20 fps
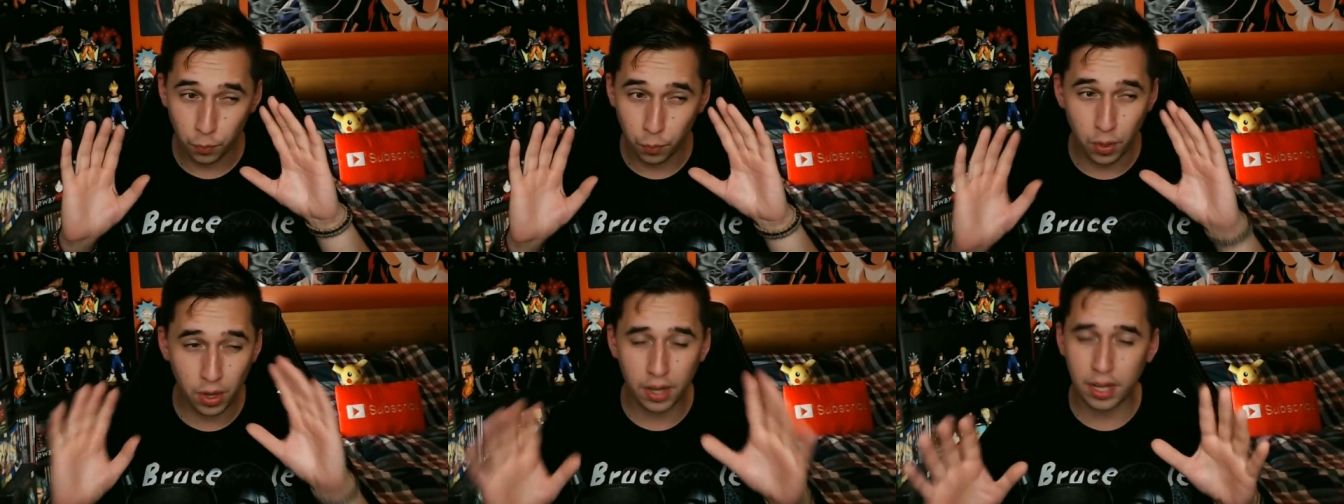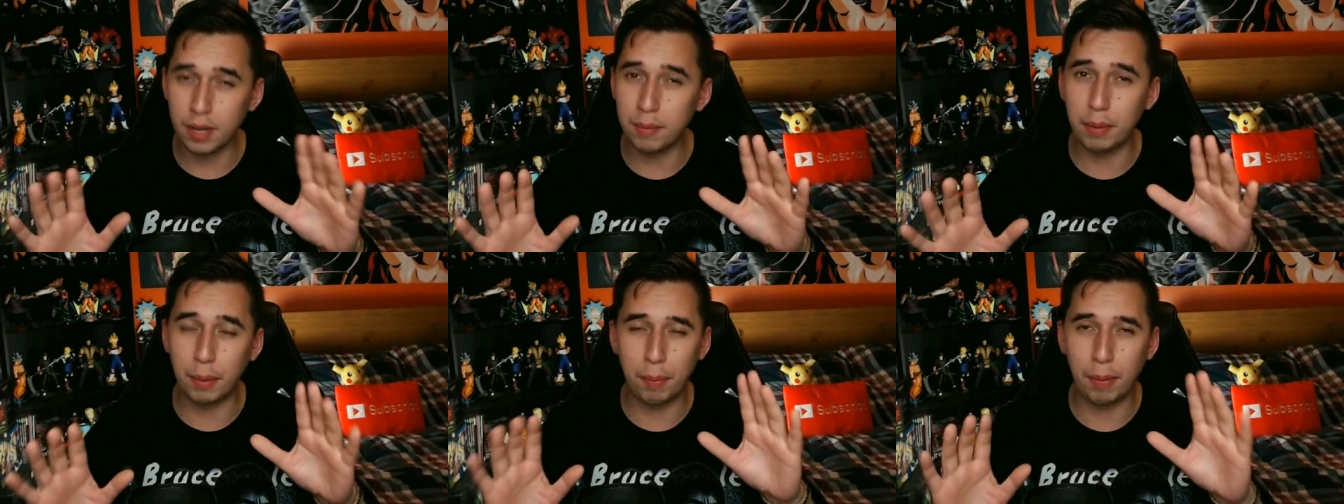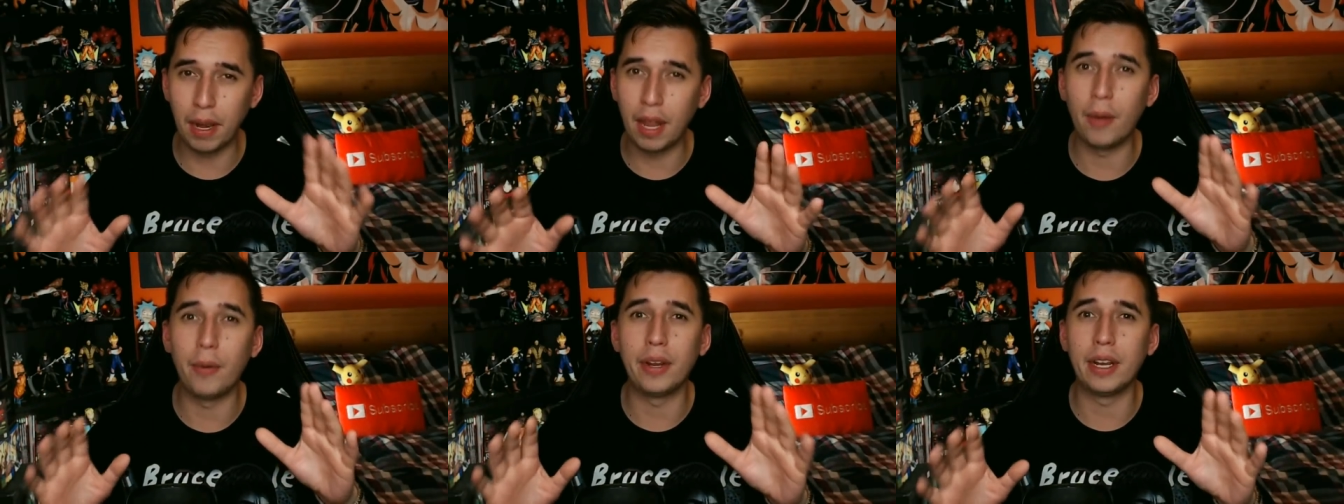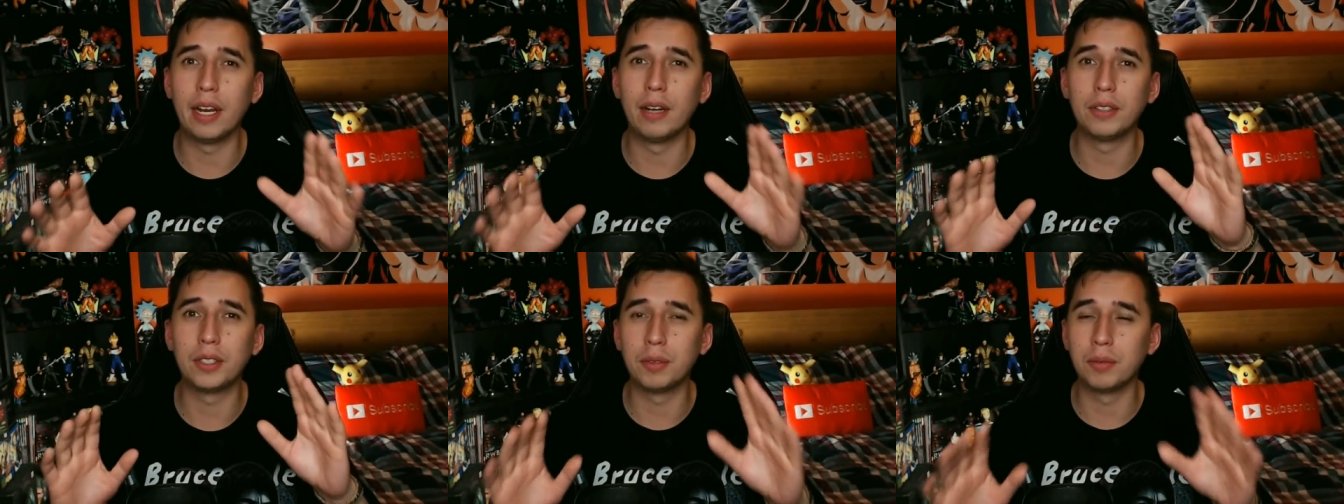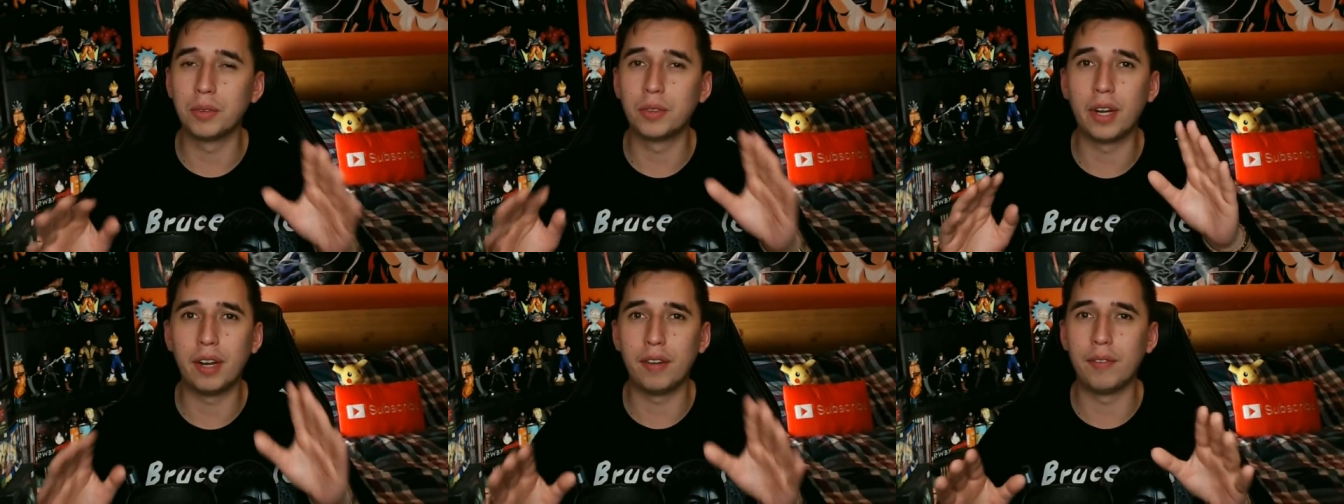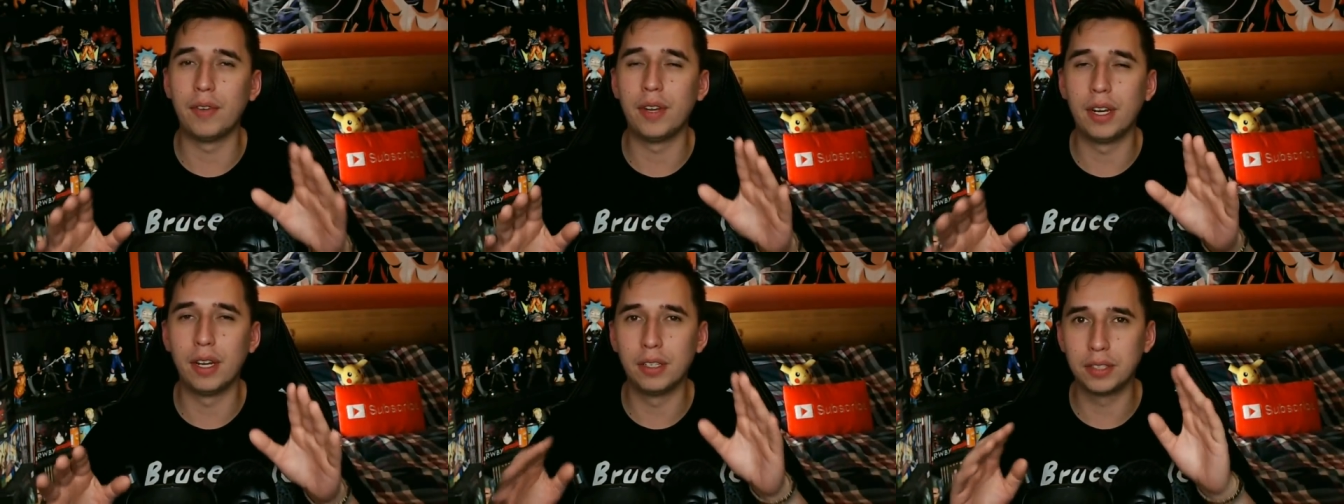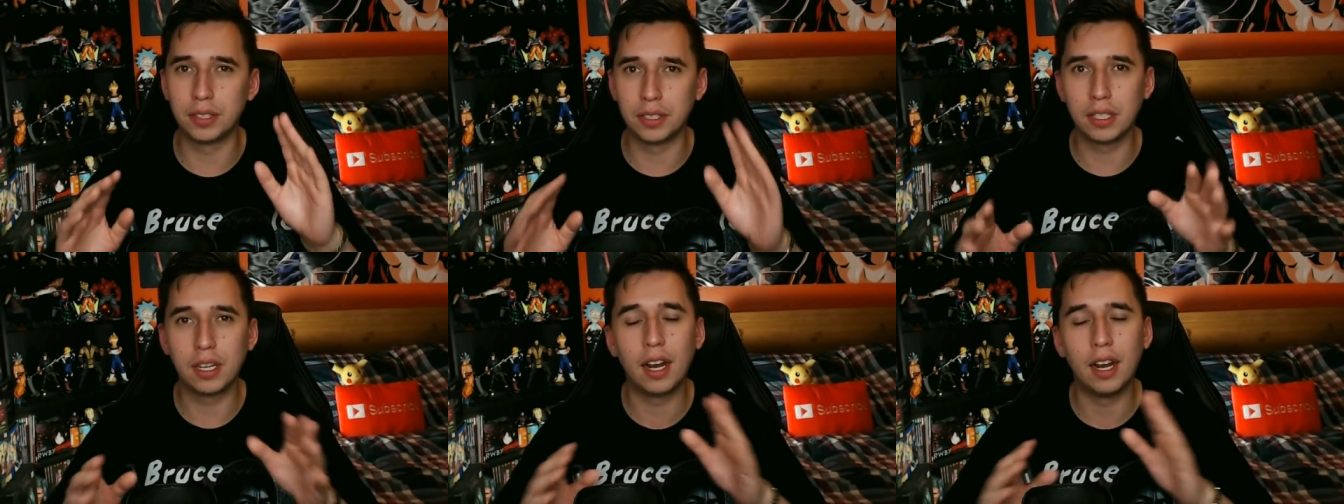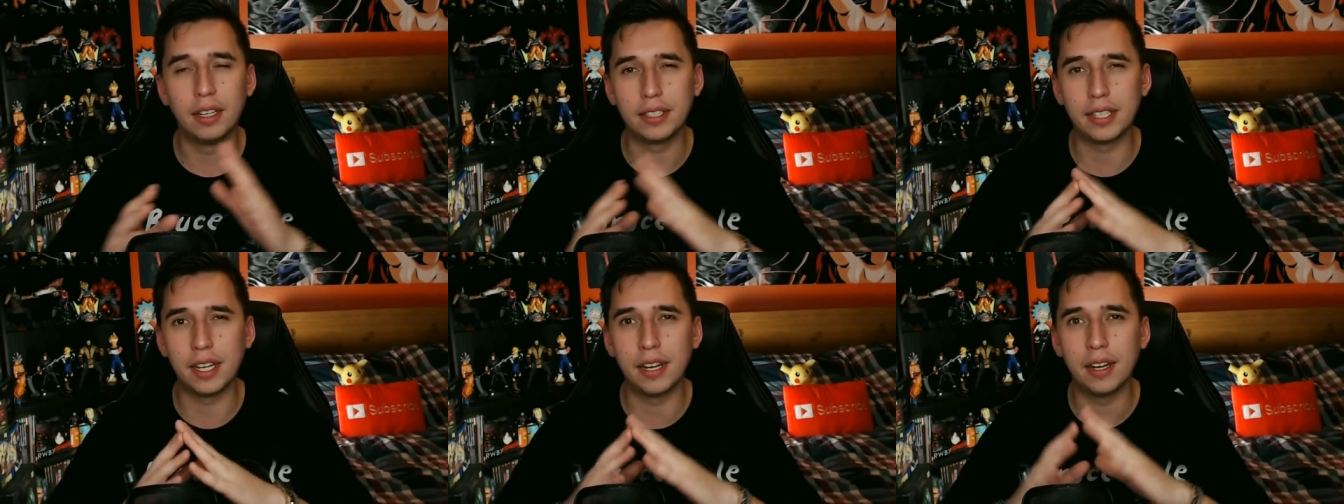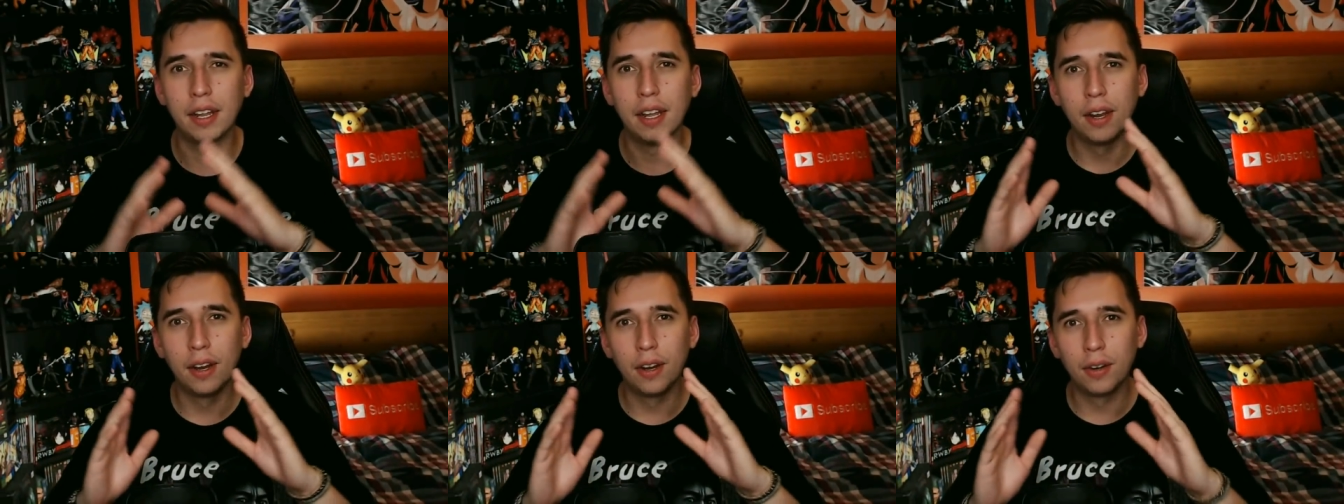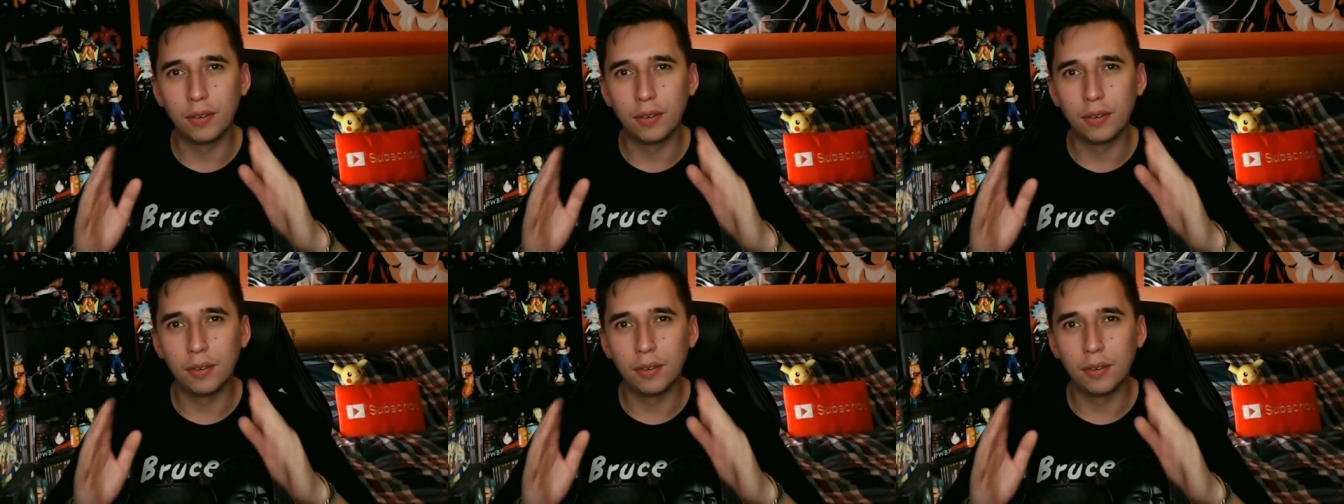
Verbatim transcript: we're going to be plowing out some great videos and content